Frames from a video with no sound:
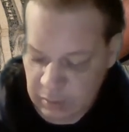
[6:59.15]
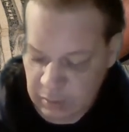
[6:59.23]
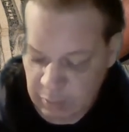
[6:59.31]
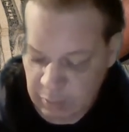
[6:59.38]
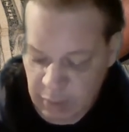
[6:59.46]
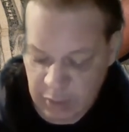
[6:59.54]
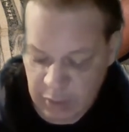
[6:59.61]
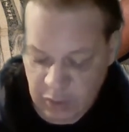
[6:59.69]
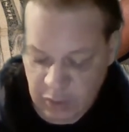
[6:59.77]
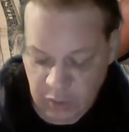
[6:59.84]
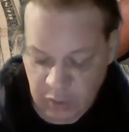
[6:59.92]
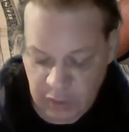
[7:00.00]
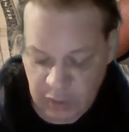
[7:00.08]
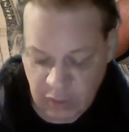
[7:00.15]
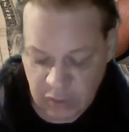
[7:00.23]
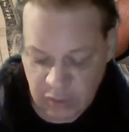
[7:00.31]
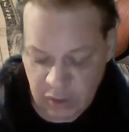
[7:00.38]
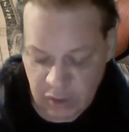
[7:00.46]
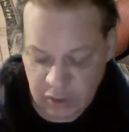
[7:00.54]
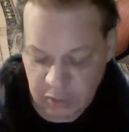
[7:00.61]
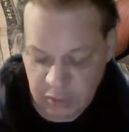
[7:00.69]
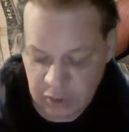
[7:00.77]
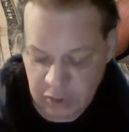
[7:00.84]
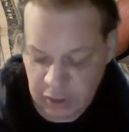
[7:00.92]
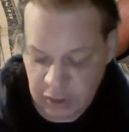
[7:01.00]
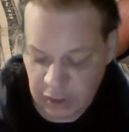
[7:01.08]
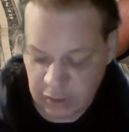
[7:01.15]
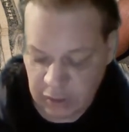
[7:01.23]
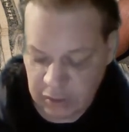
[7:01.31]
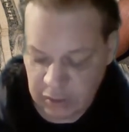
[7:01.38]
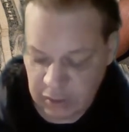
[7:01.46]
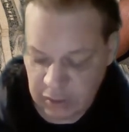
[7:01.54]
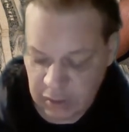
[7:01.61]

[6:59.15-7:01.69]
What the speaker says: might be $2,000 stimulus checks,